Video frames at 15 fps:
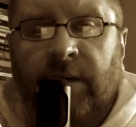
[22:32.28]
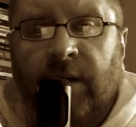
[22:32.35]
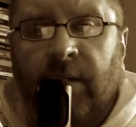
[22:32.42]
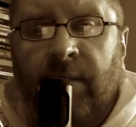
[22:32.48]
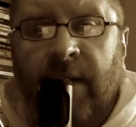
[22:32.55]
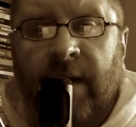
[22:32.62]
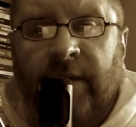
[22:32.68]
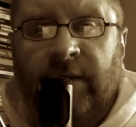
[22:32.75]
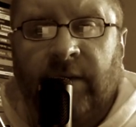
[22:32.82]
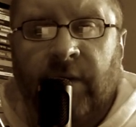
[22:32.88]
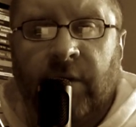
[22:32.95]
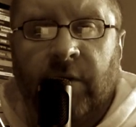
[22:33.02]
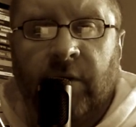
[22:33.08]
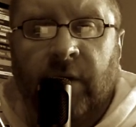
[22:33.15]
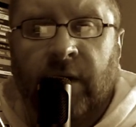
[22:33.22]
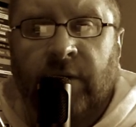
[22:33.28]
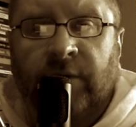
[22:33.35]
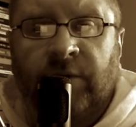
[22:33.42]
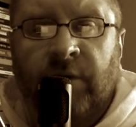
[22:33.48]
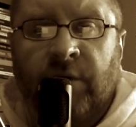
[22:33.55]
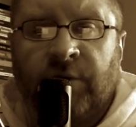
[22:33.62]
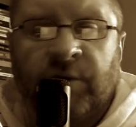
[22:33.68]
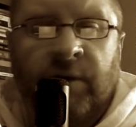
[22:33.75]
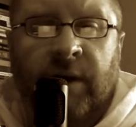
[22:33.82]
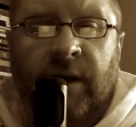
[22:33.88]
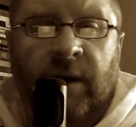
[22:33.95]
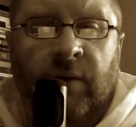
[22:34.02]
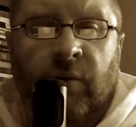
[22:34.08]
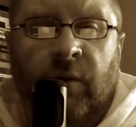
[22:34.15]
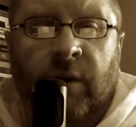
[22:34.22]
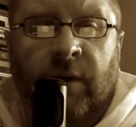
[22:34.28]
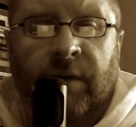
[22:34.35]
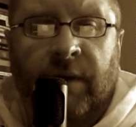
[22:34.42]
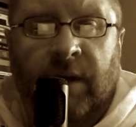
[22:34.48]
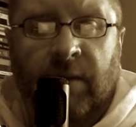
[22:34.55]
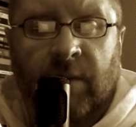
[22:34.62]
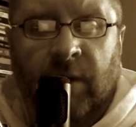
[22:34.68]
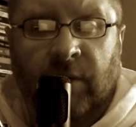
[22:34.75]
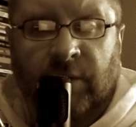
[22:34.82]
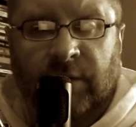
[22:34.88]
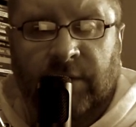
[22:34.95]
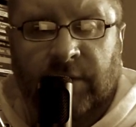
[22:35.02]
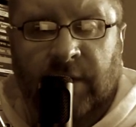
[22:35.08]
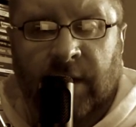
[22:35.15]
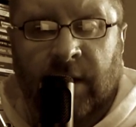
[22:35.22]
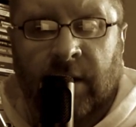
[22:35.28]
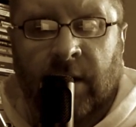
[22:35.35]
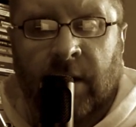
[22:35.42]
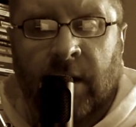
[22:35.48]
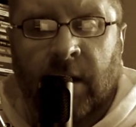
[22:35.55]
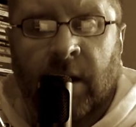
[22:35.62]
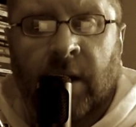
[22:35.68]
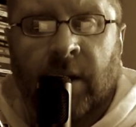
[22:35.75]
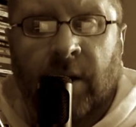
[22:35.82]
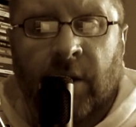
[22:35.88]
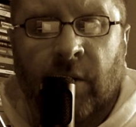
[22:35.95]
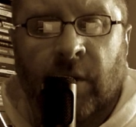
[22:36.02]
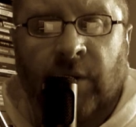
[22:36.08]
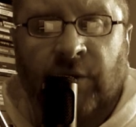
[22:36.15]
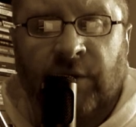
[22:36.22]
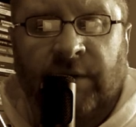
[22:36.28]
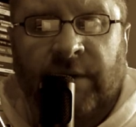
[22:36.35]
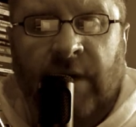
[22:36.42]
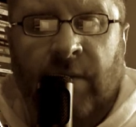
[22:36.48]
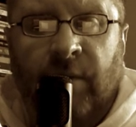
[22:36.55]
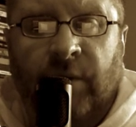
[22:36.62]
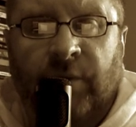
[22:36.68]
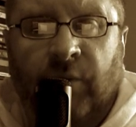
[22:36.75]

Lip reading: at a massive underground structure he didn't want to think about just yet, knowing just how much